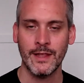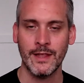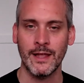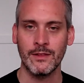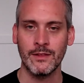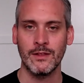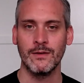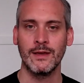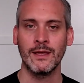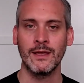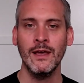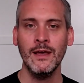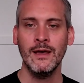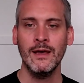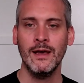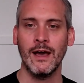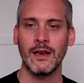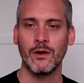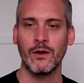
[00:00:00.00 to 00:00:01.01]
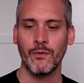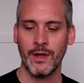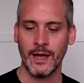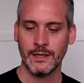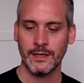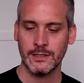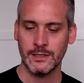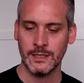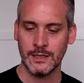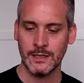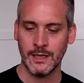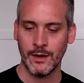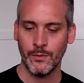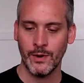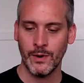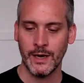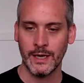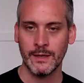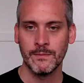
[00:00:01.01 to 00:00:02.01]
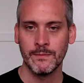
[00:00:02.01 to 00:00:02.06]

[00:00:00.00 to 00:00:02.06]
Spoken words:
dad doing had I reacted in that way.